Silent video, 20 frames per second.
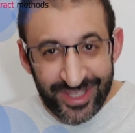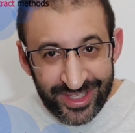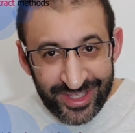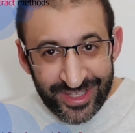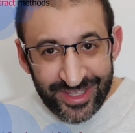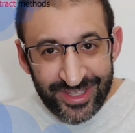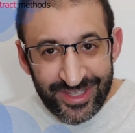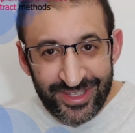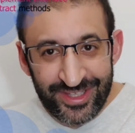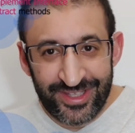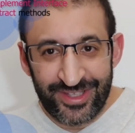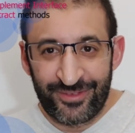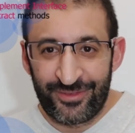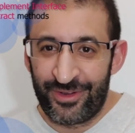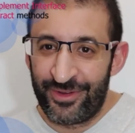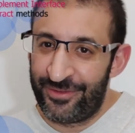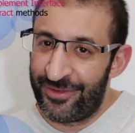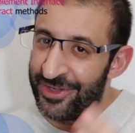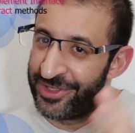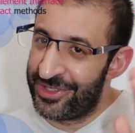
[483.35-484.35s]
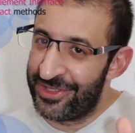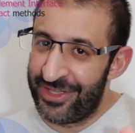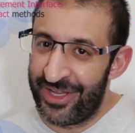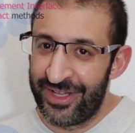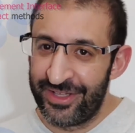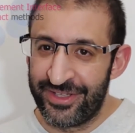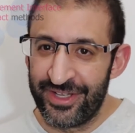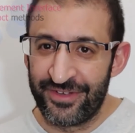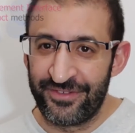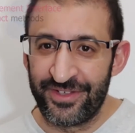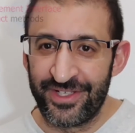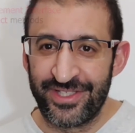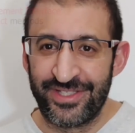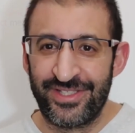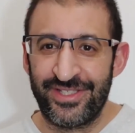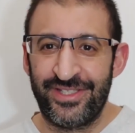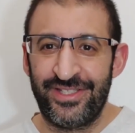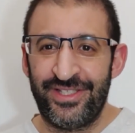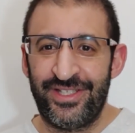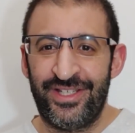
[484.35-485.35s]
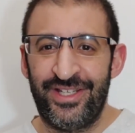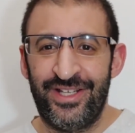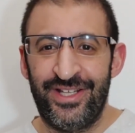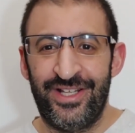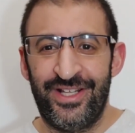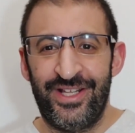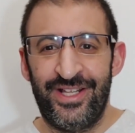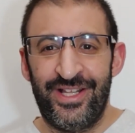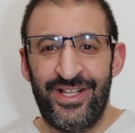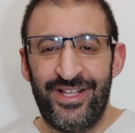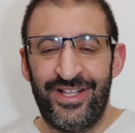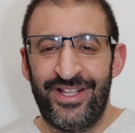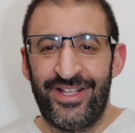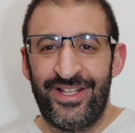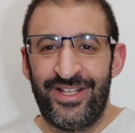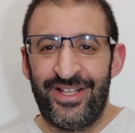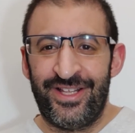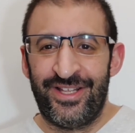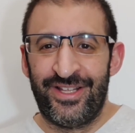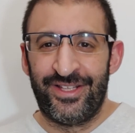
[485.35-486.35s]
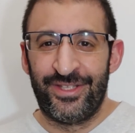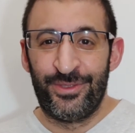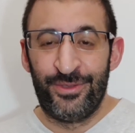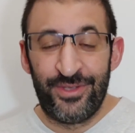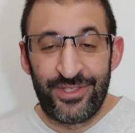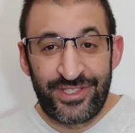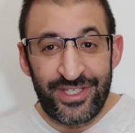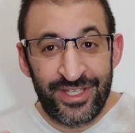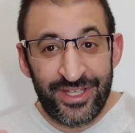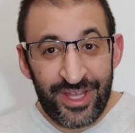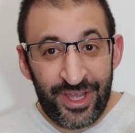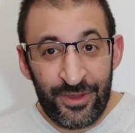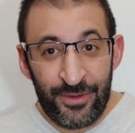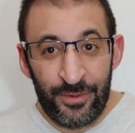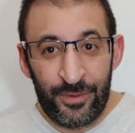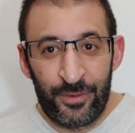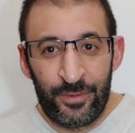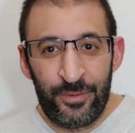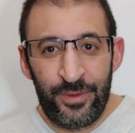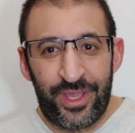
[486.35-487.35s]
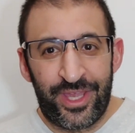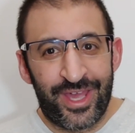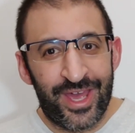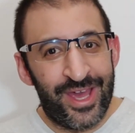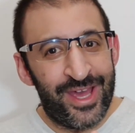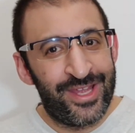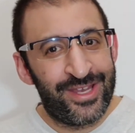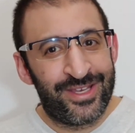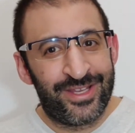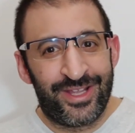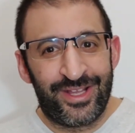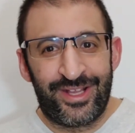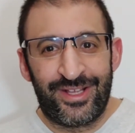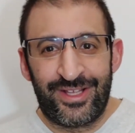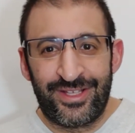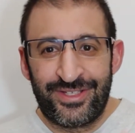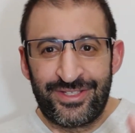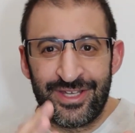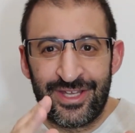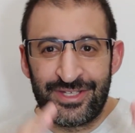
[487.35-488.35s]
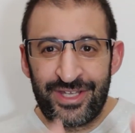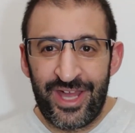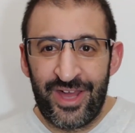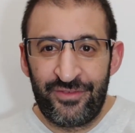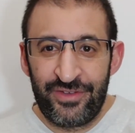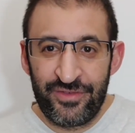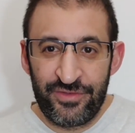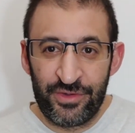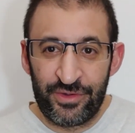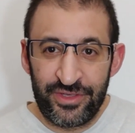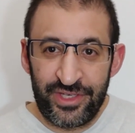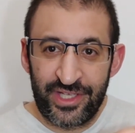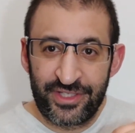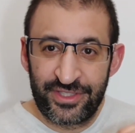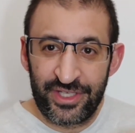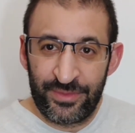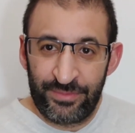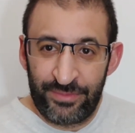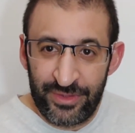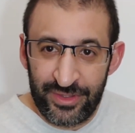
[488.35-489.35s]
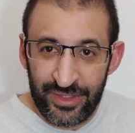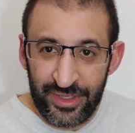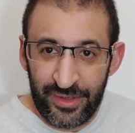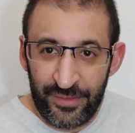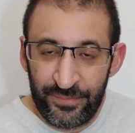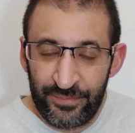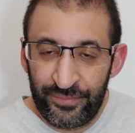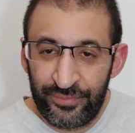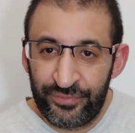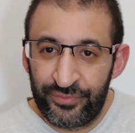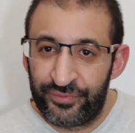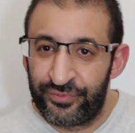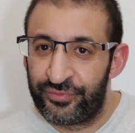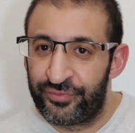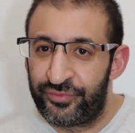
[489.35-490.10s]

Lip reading: Okay? For functional interface. Do you see now? We can change. I have given you an example.